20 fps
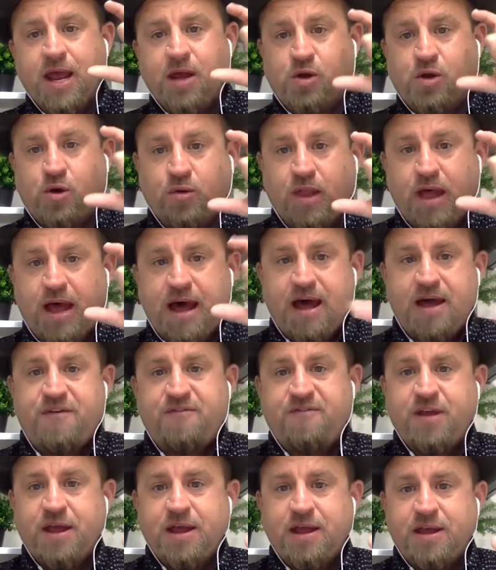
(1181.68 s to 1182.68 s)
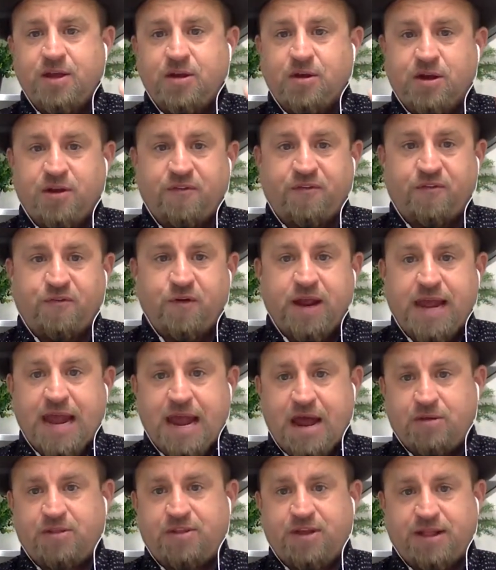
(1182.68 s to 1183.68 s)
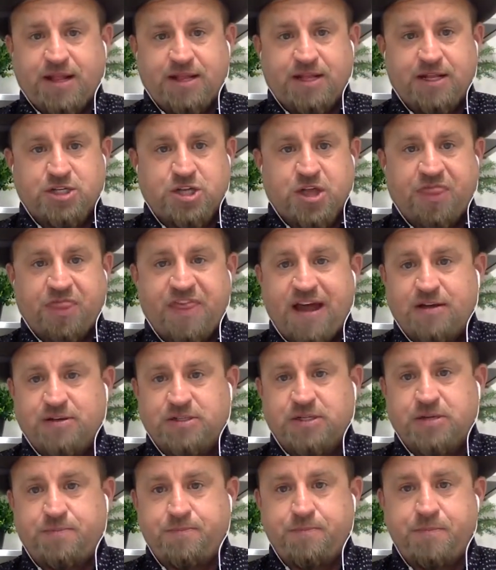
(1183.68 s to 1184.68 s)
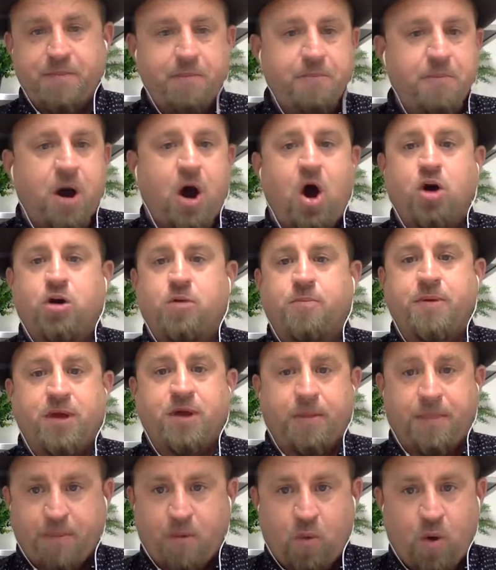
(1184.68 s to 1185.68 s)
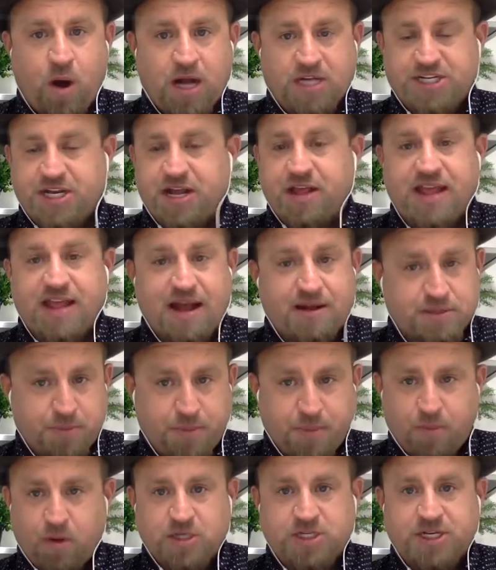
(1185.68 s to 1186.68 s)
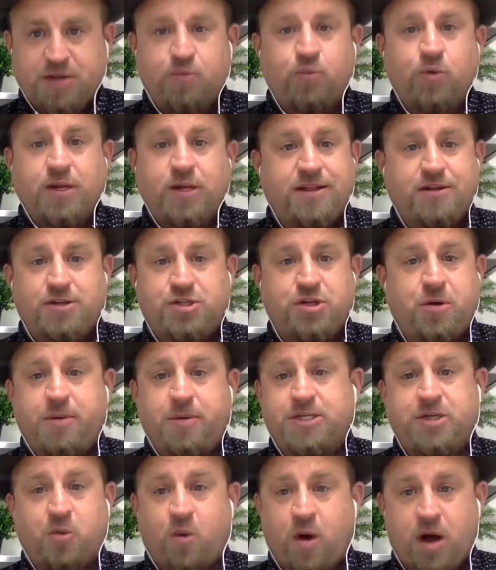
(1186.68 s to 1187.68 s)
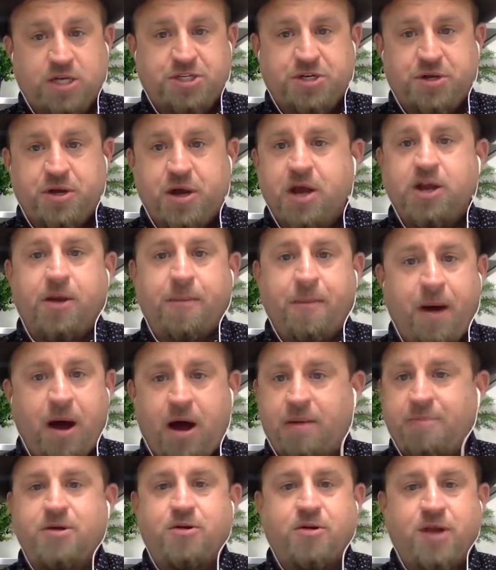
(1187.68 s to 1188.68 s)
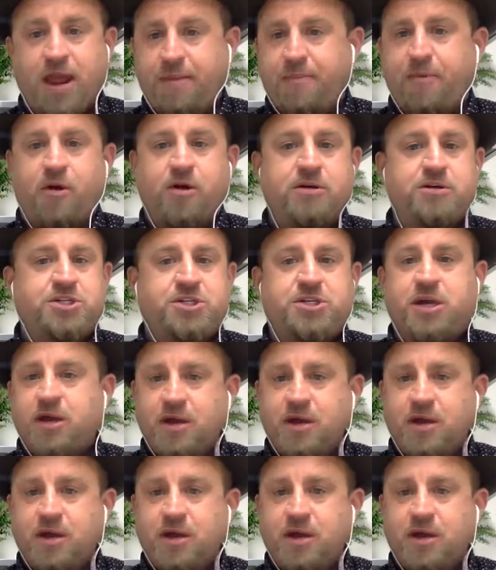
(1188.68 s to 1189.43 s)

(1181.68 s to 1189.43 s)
and go live, you're going to freak out and think that there's a thousand, a hundred million people watching, a thousand people watching. And really, there's nobody's going to watch you. Your mom, your neighbors,